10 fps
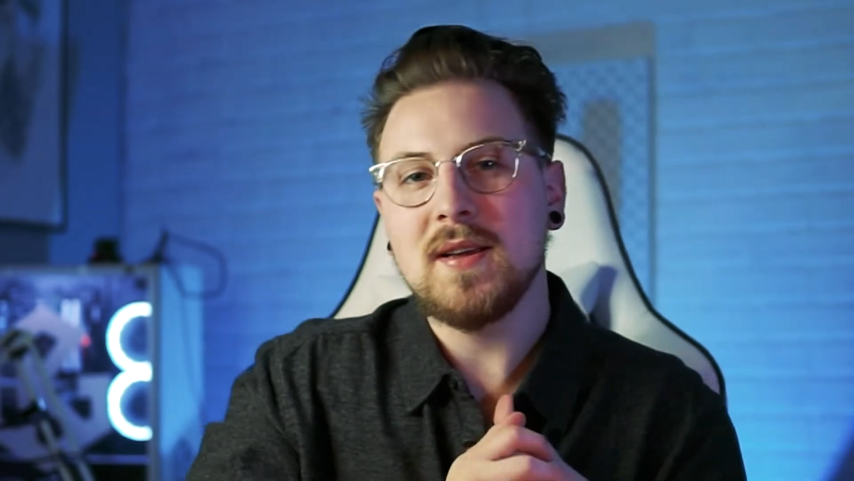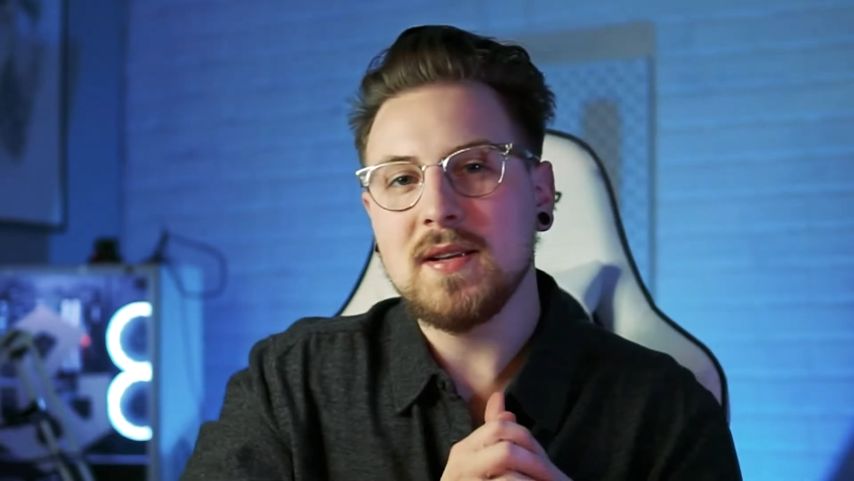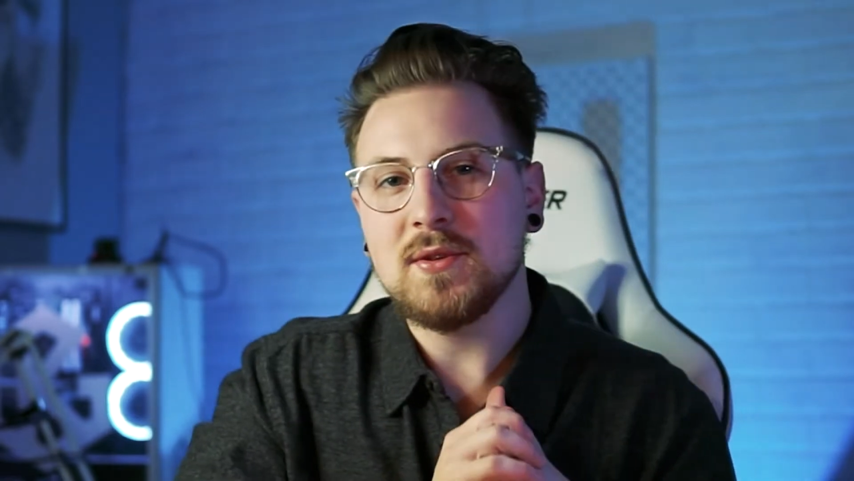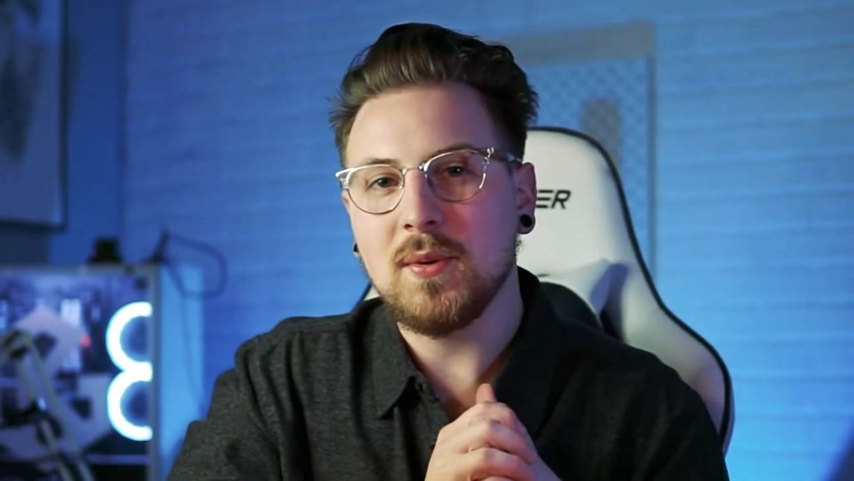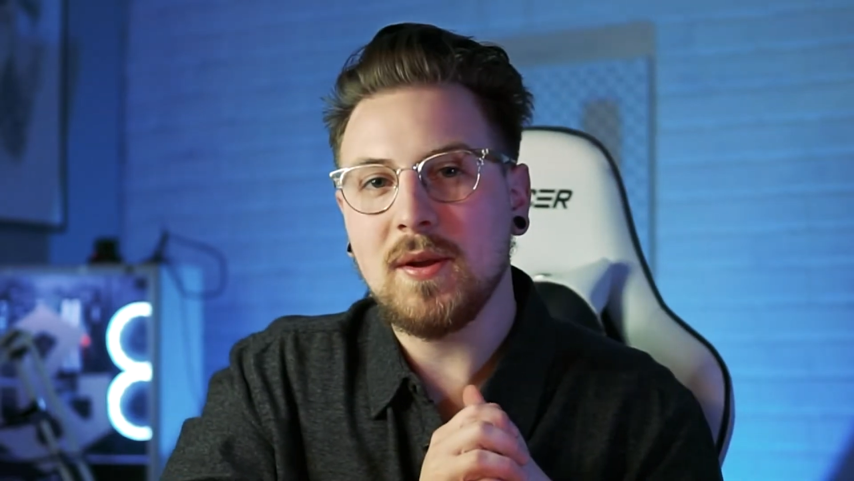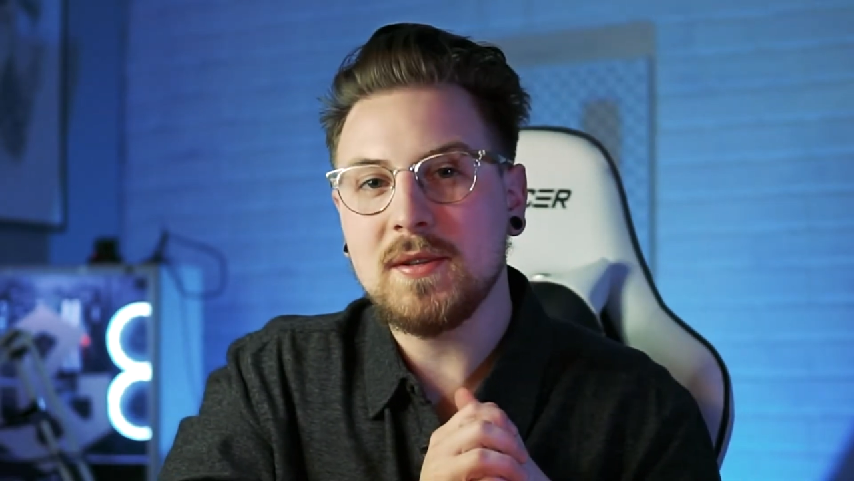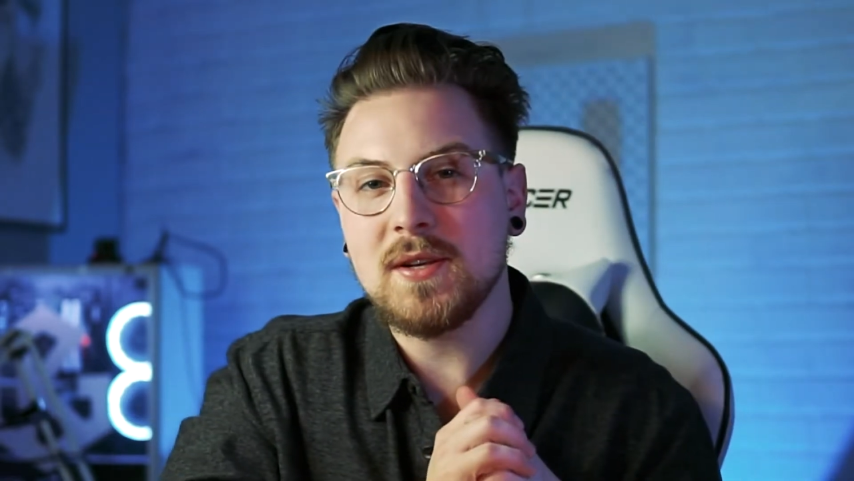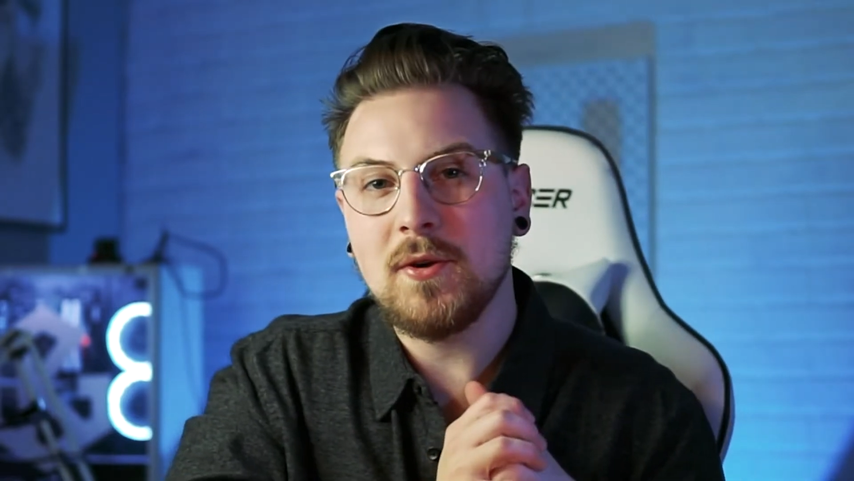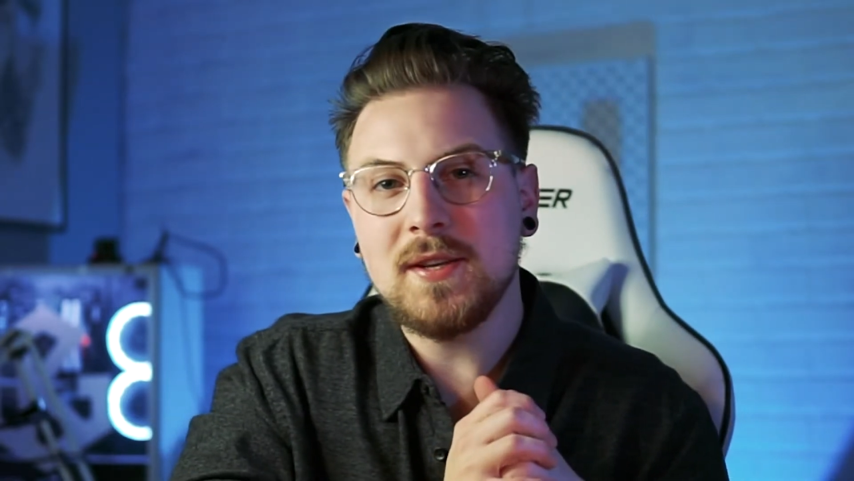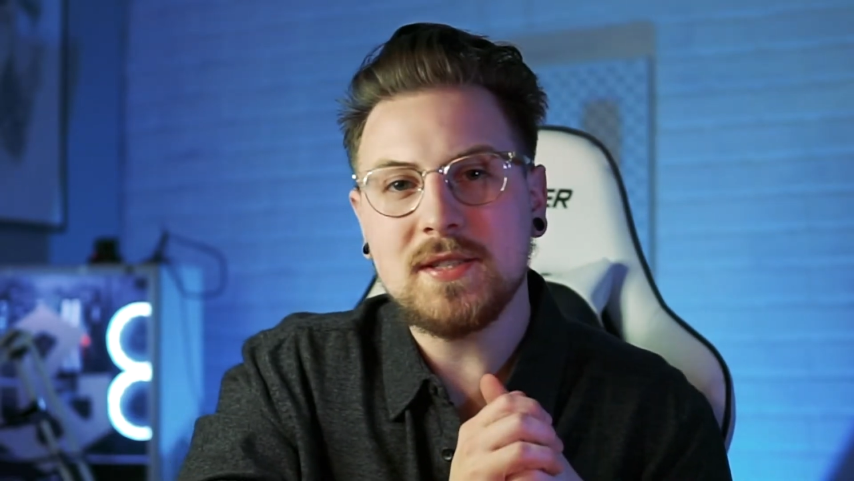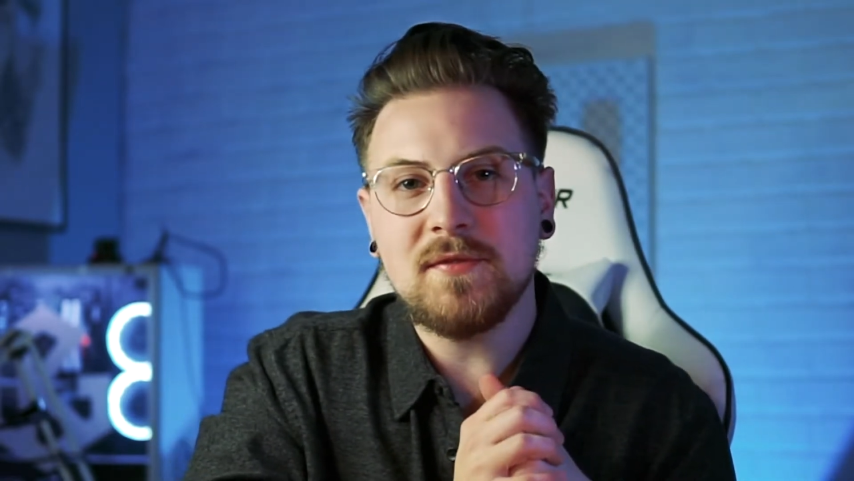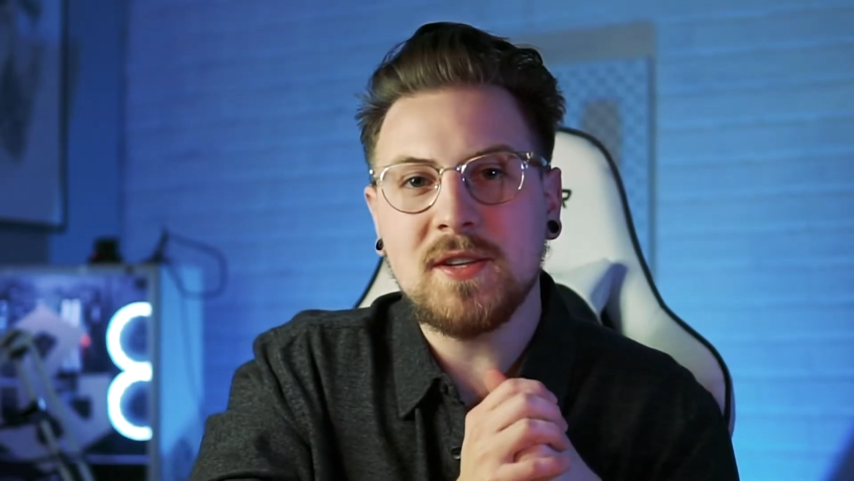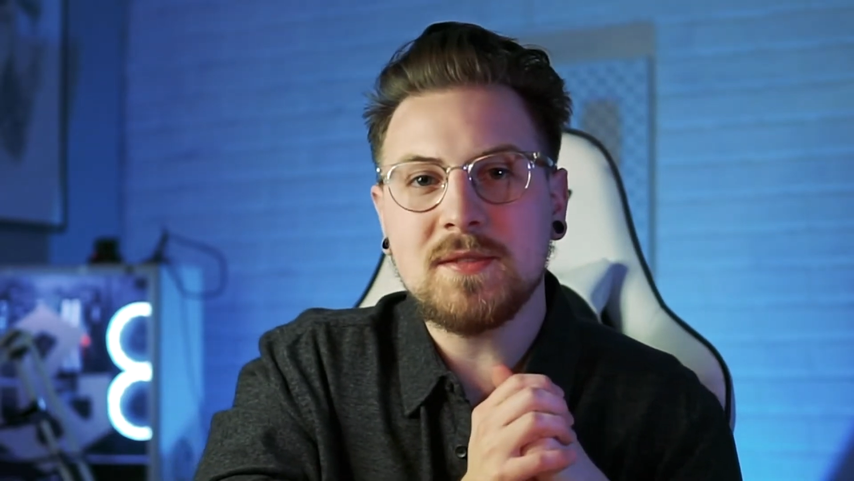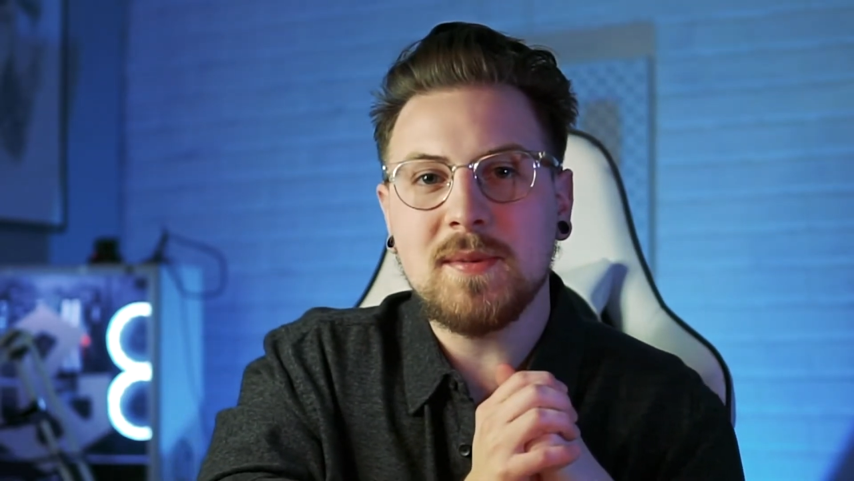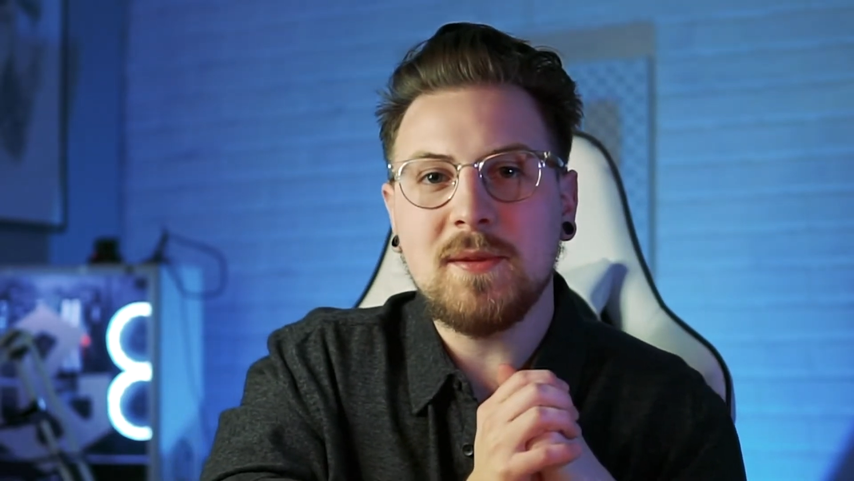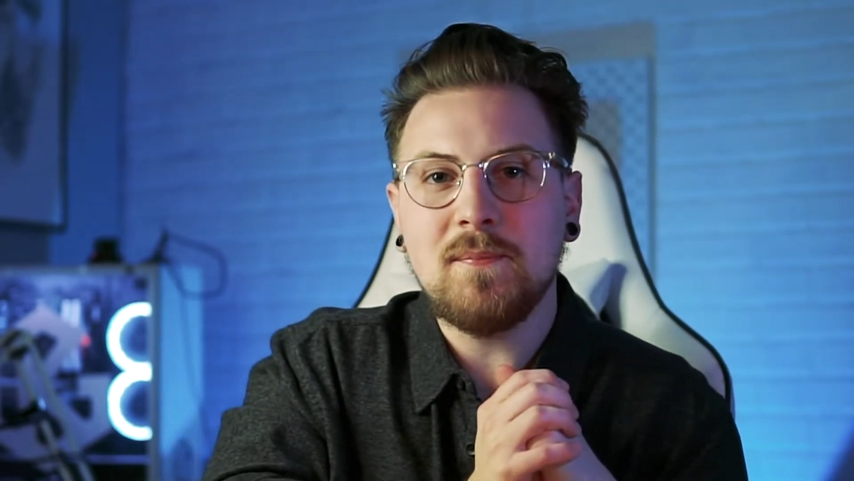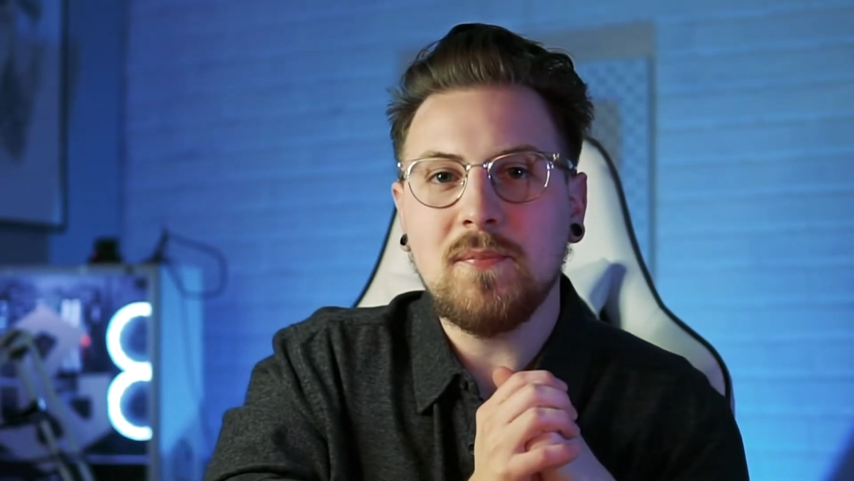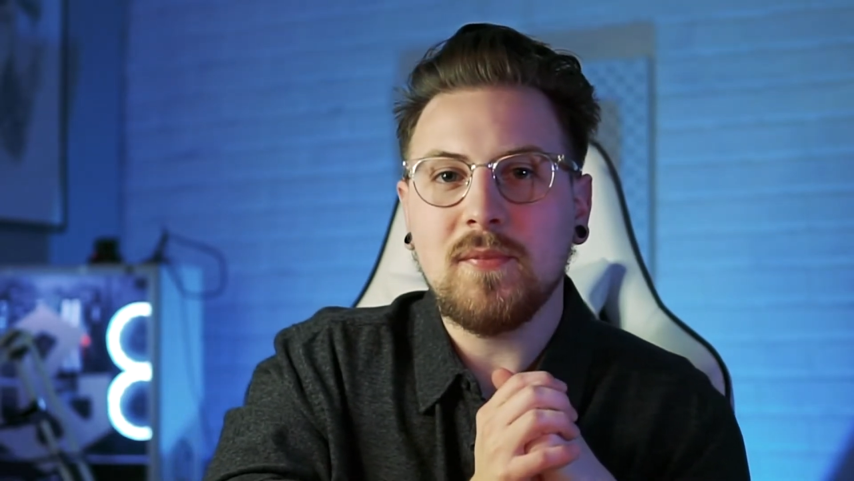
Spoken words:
So what does cohesiveness mean?